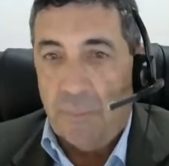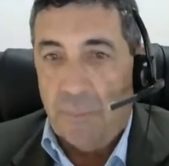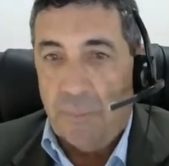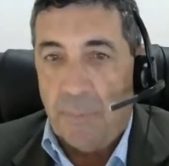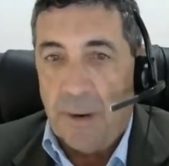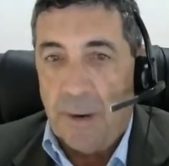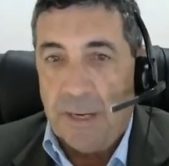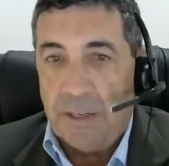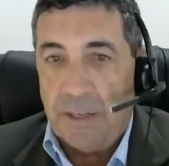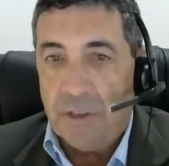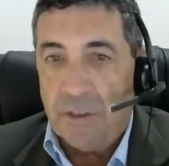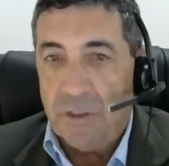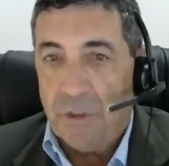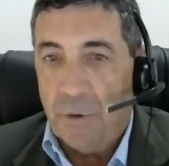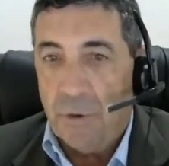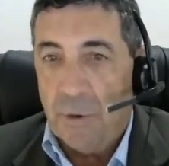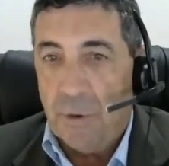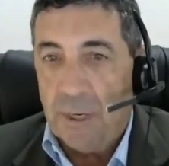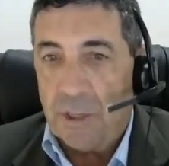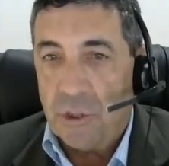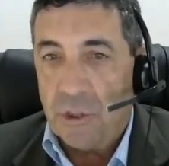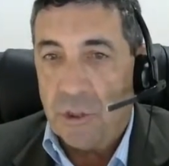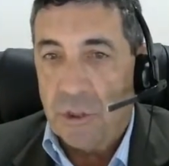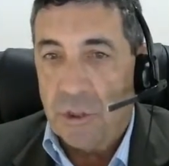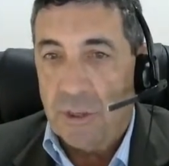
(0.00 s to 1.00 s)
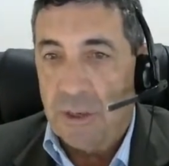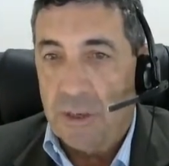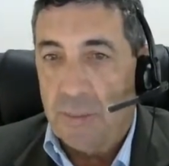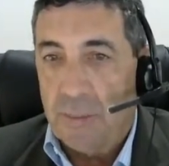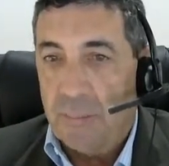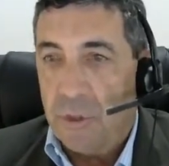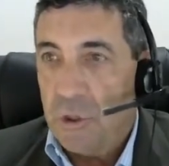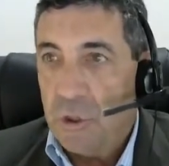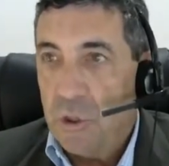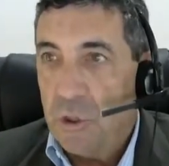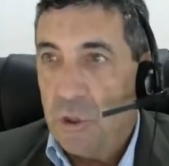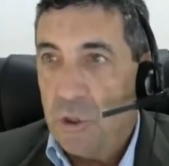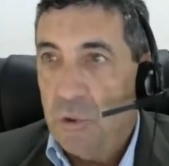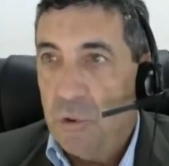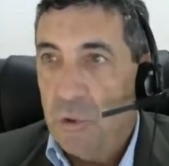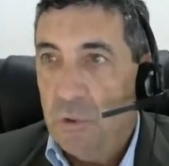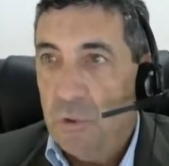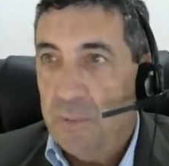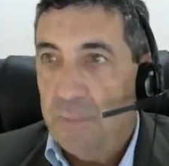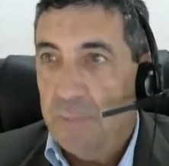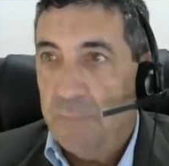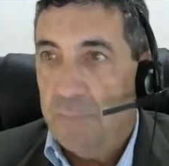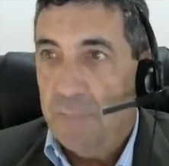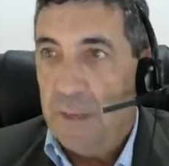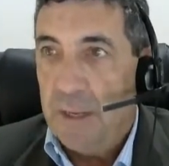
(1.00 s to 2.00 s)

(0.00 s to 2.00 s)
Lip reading: practice direction number 2